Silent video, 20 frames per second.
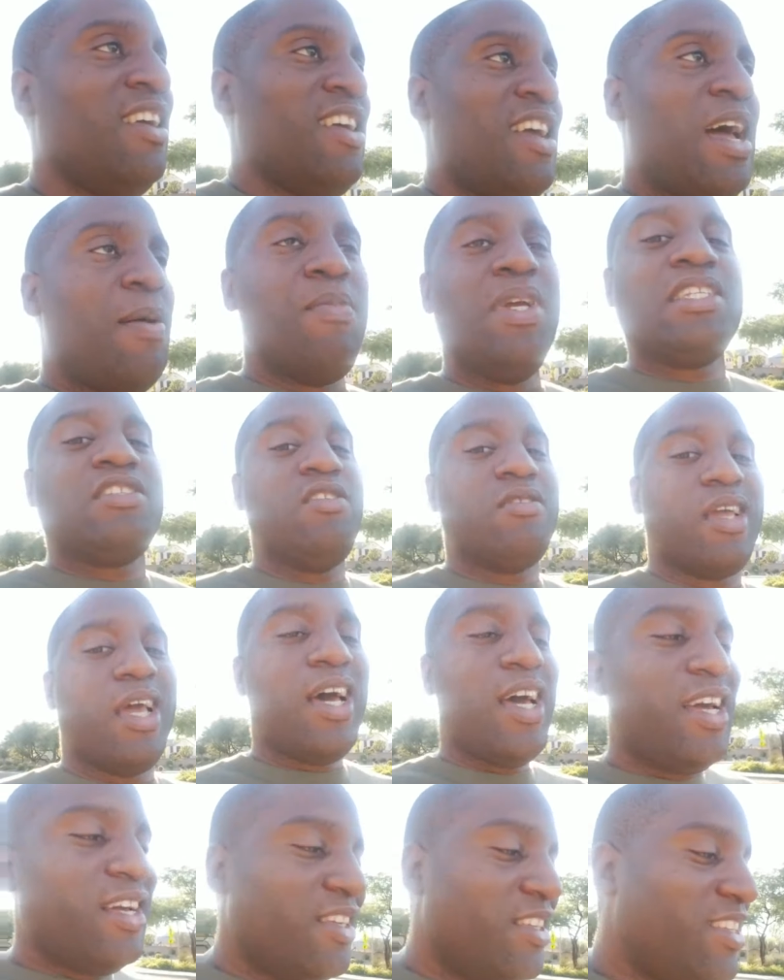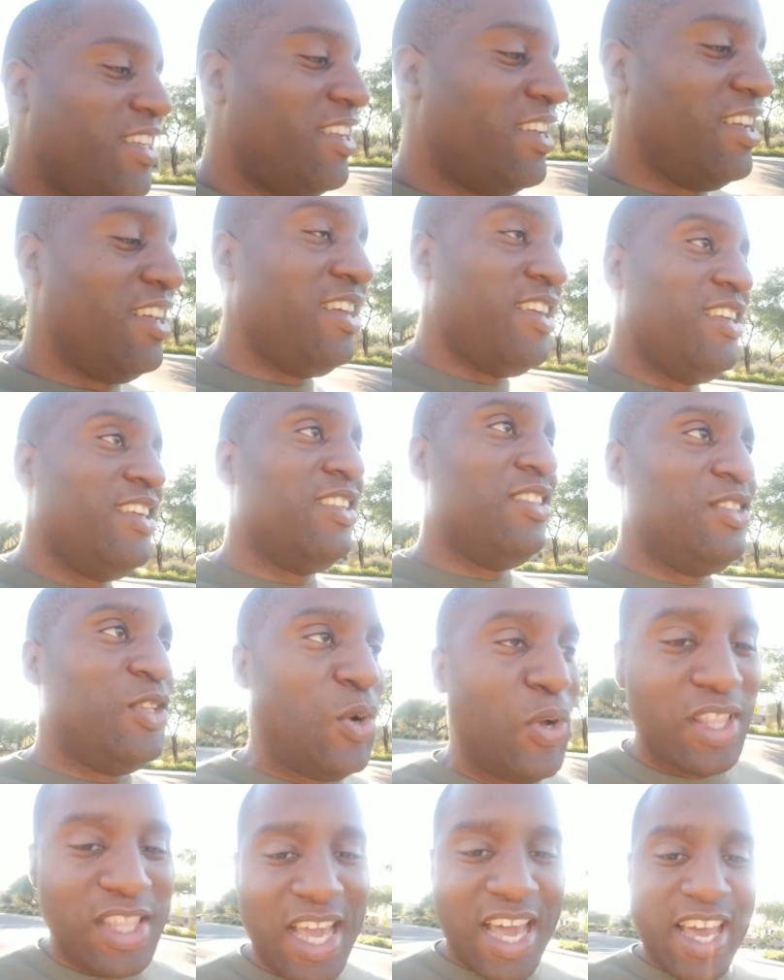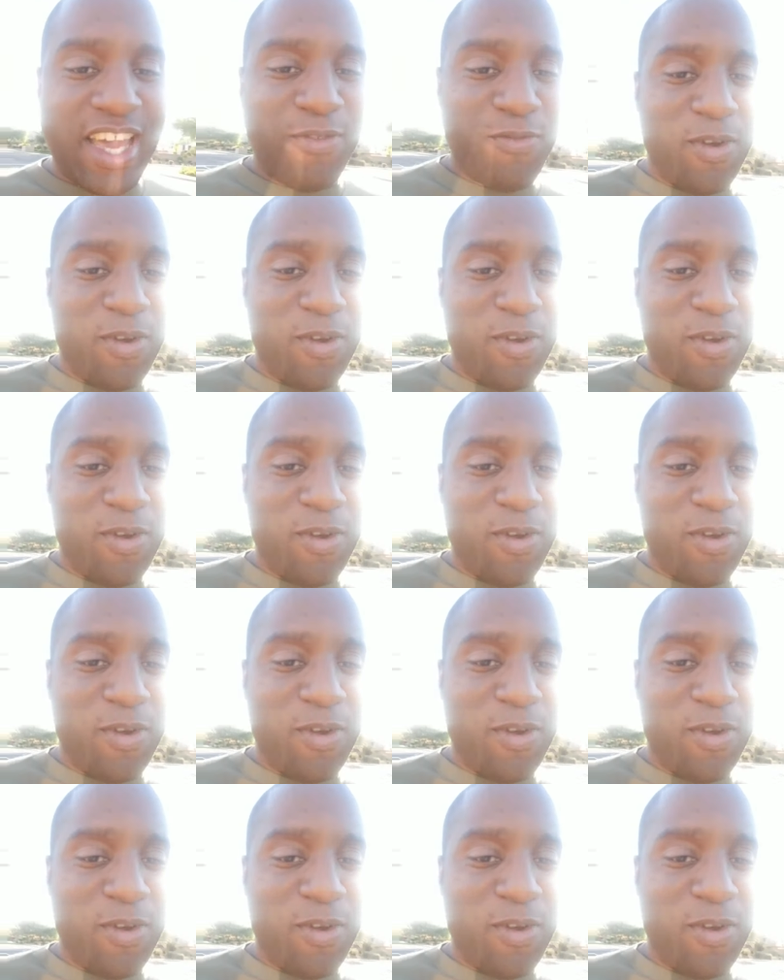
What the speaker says: I miss you guys. Don't die